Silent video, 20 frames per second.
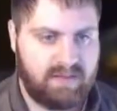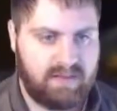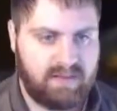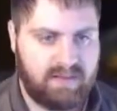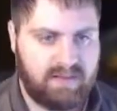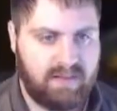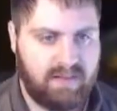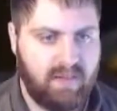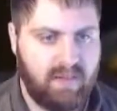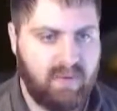
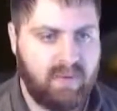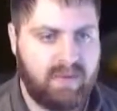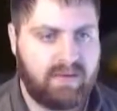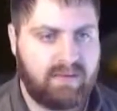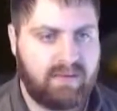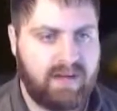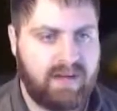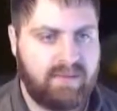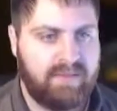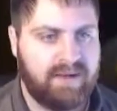Ooh,
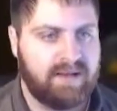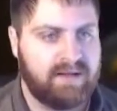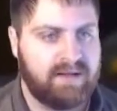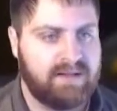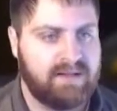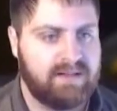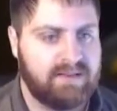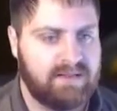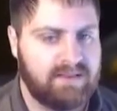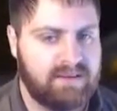another epic.
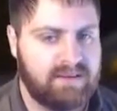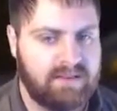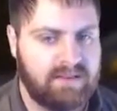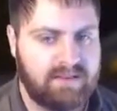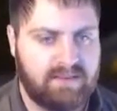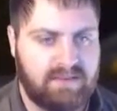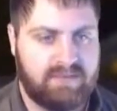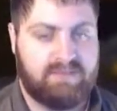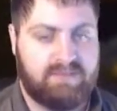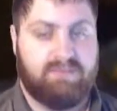
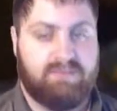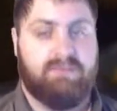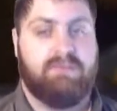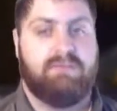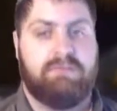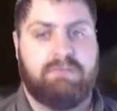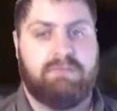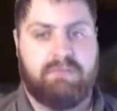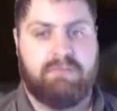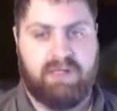
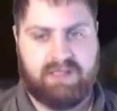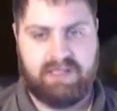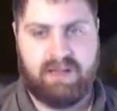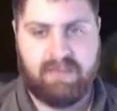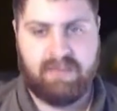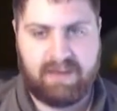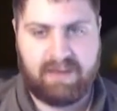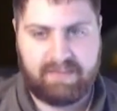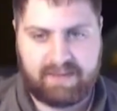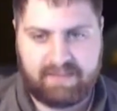A
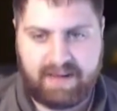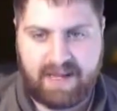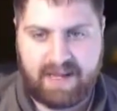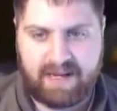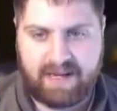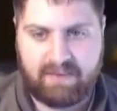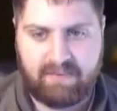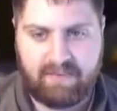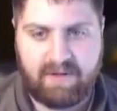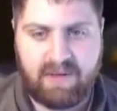double epic pack.
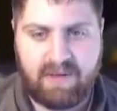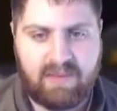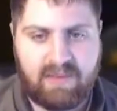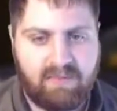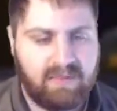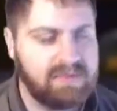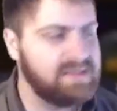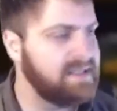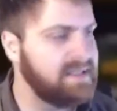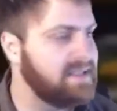
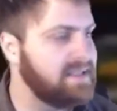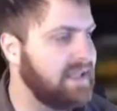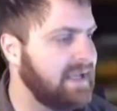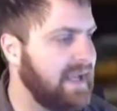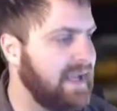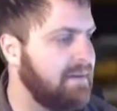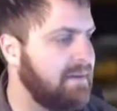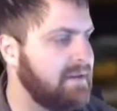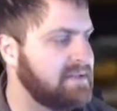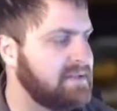Where's this luck
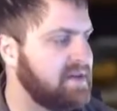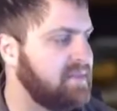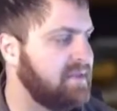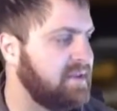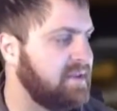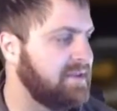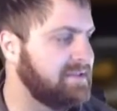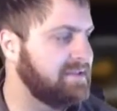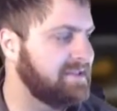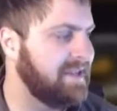at when I was opening
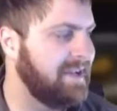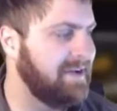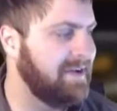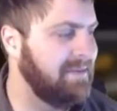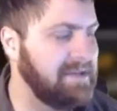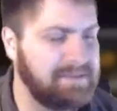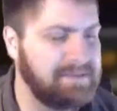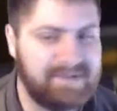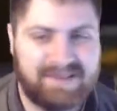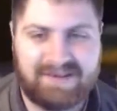those
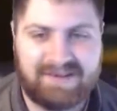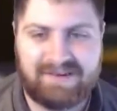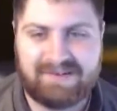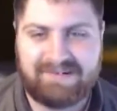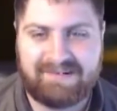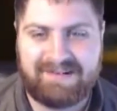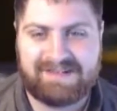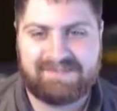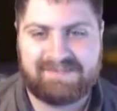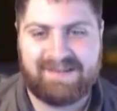Whisper of the Old
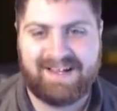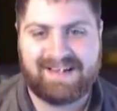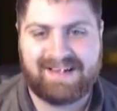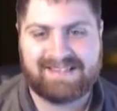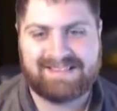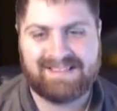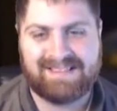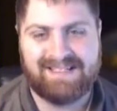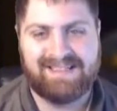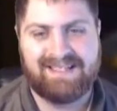Gods
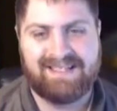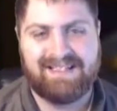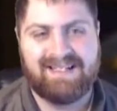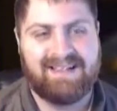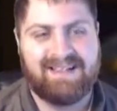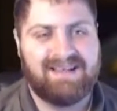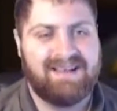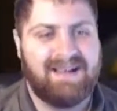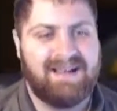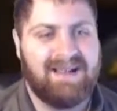packs?
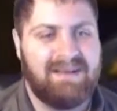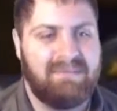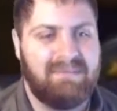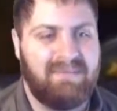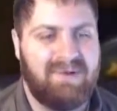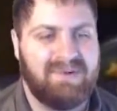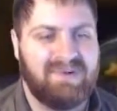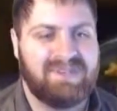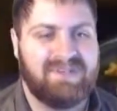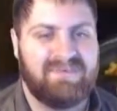
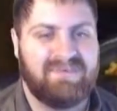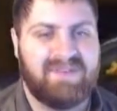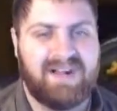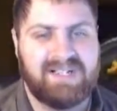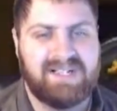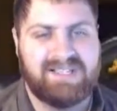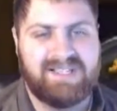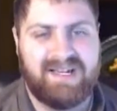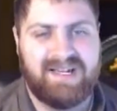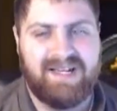Molten
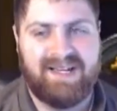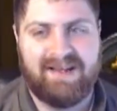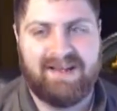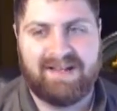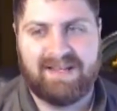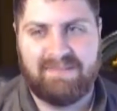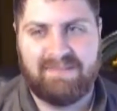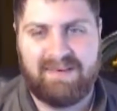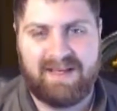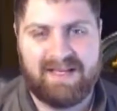Frost Giant,
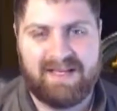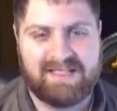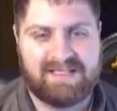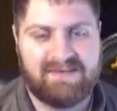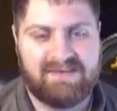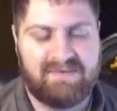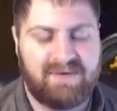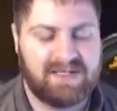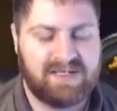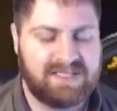not the best.
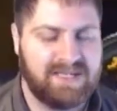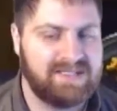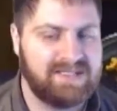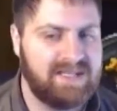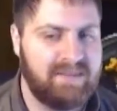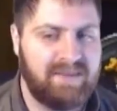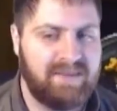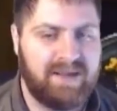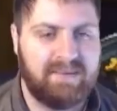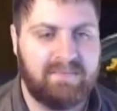Frost Giant's
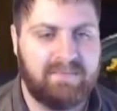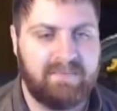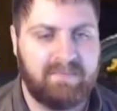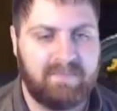not bad.